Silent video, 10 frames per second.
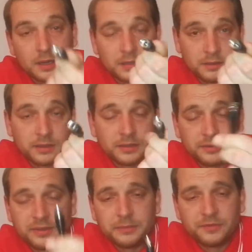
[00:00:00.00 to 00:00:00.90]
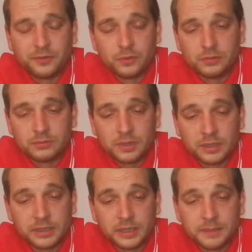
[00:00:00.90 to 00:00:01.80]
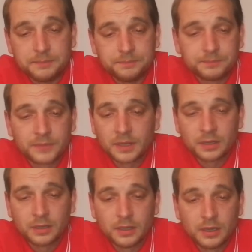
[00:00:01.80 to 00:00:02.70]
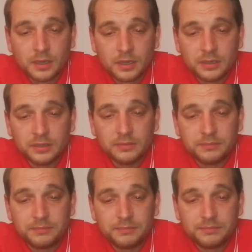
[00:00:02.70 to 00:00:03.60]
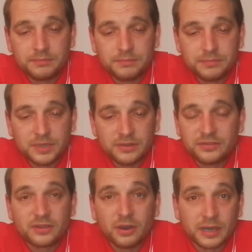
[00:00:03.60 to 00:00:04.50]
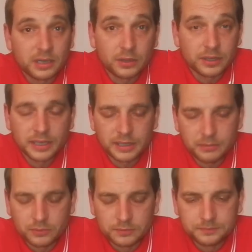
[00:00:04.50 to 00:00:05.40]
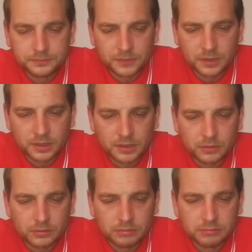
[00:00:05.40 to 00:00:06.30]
like I said before, like your Sky kind of cable or